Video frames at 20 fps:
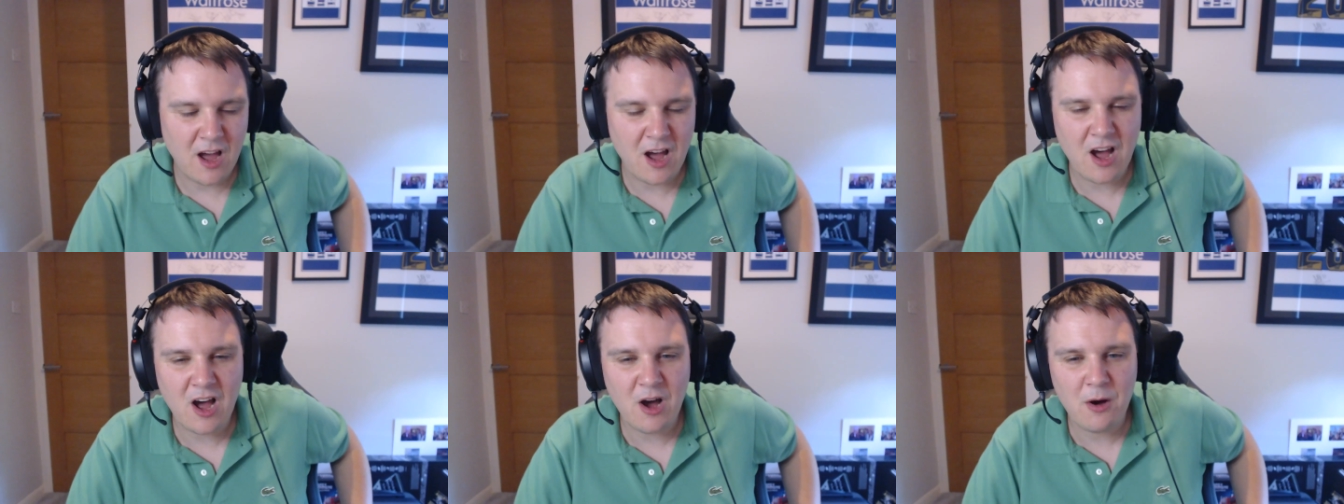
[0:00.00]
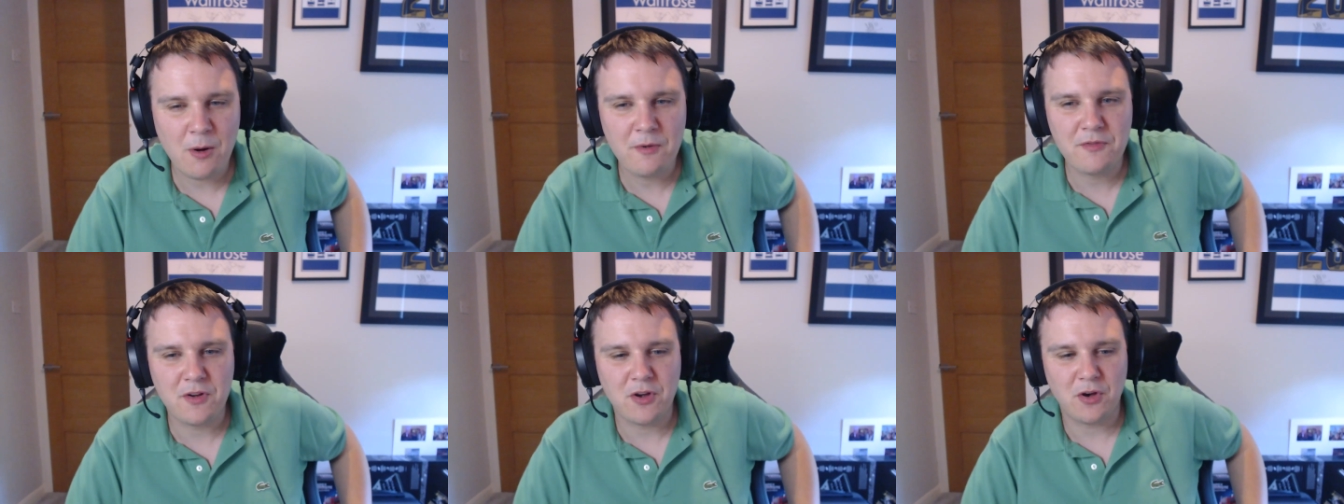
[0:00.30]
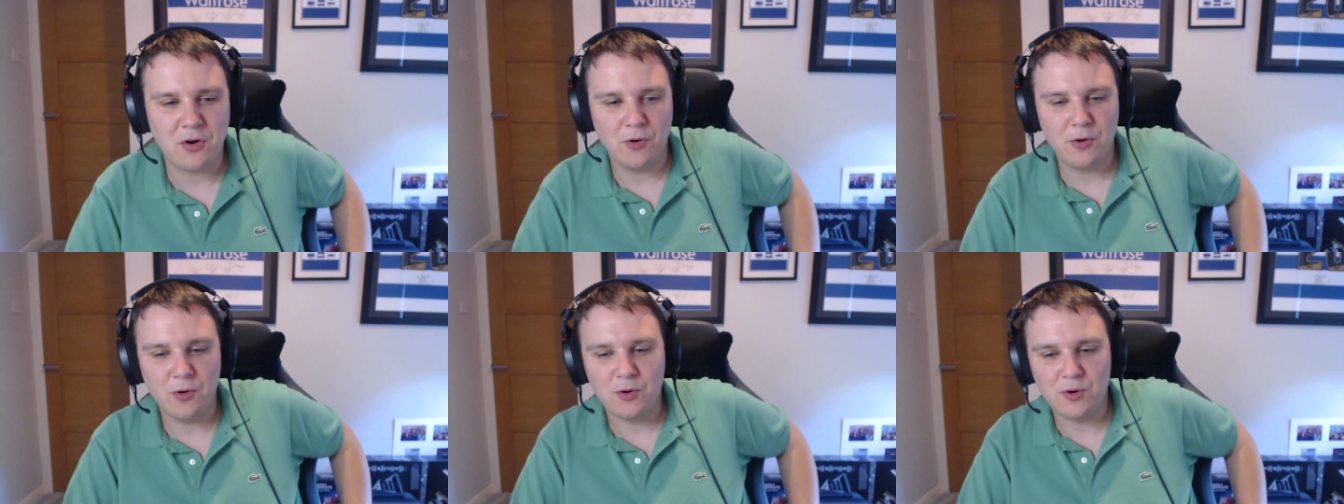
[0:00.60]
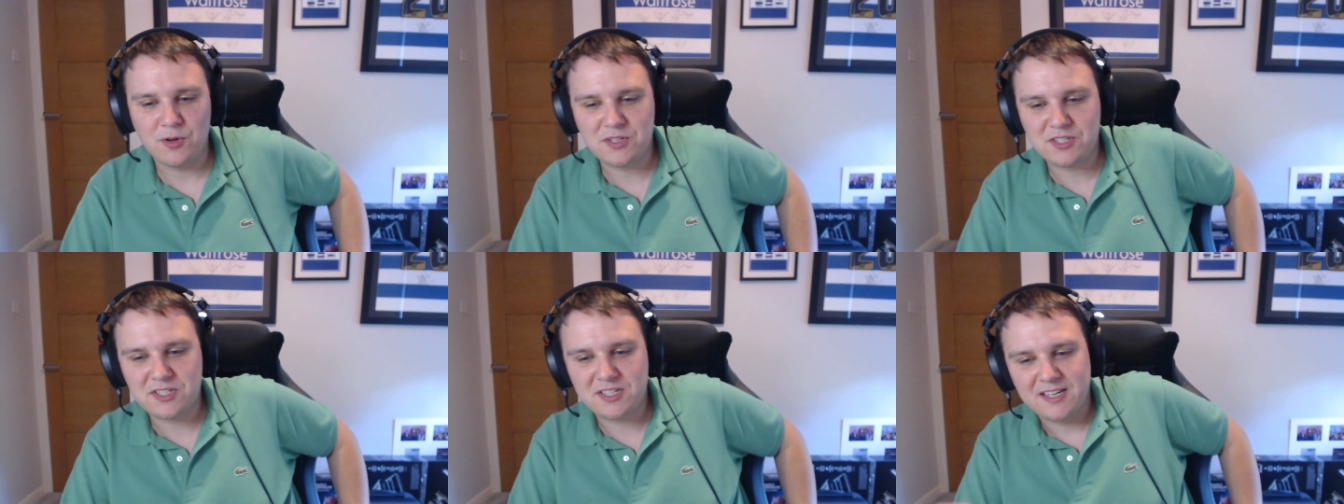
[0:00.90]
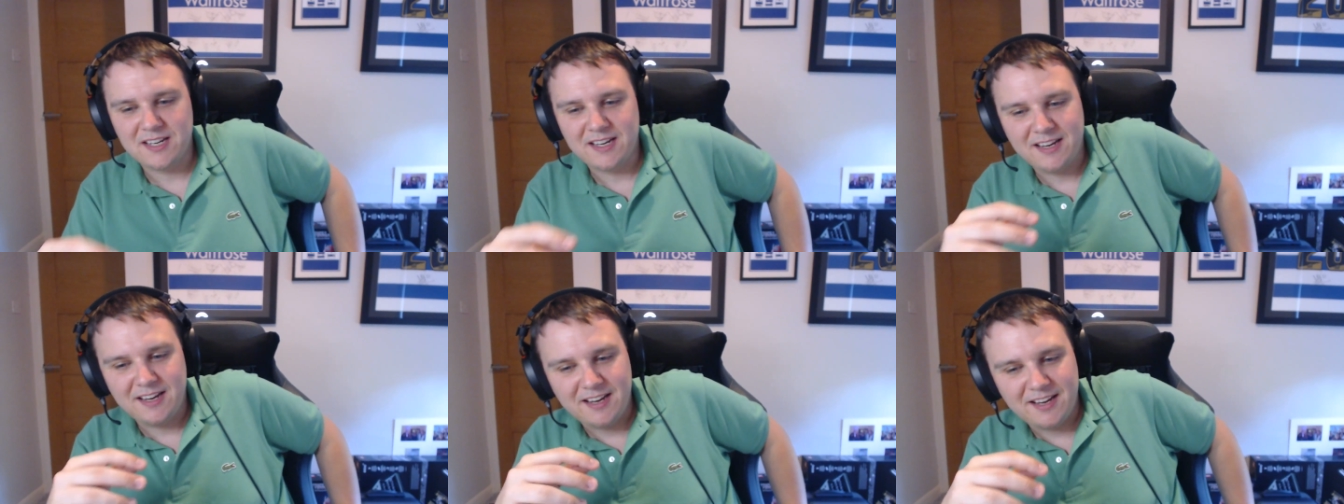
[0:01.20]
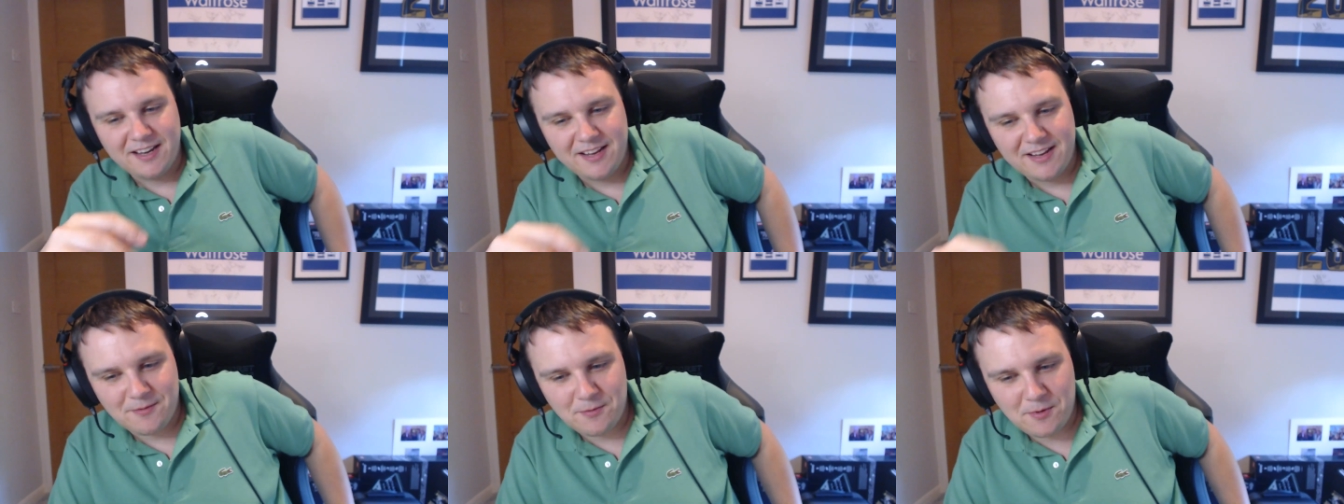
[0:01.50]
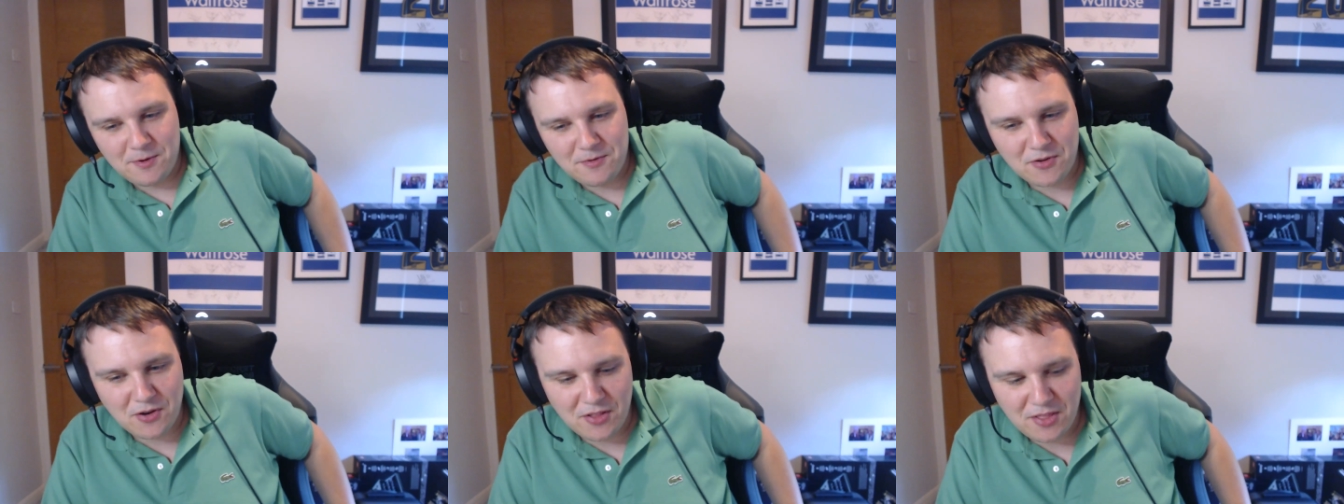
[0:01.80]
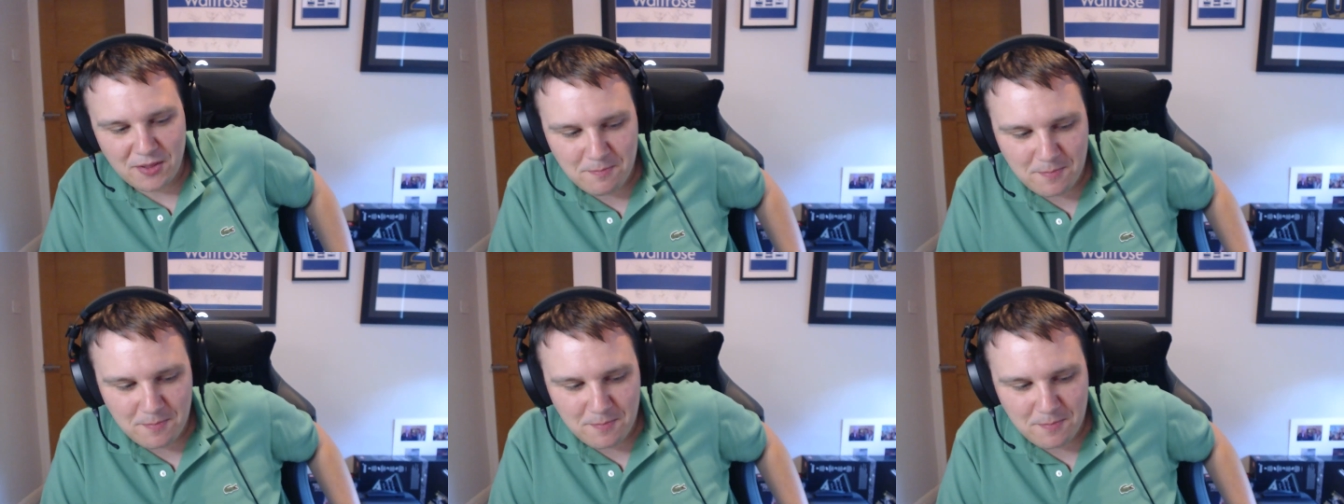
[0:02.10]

Of course, we've got